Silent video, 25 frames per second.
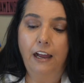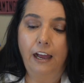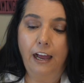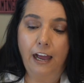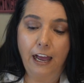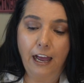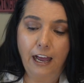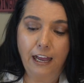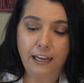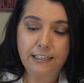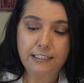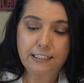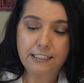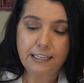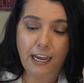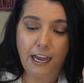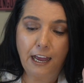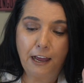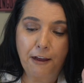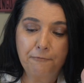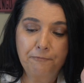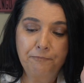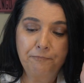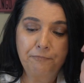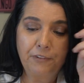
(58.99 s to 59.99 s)
And
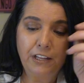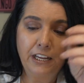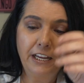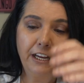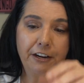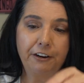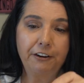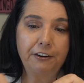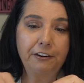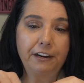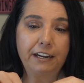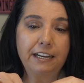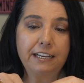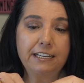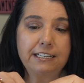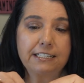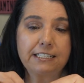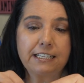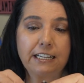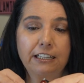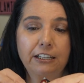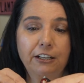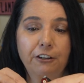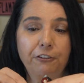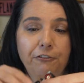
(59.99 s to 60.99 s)
here is
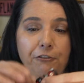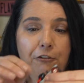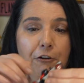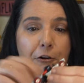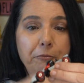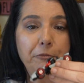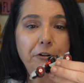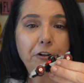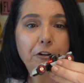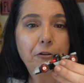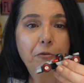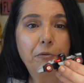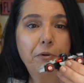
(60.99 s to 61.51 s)
a little Formula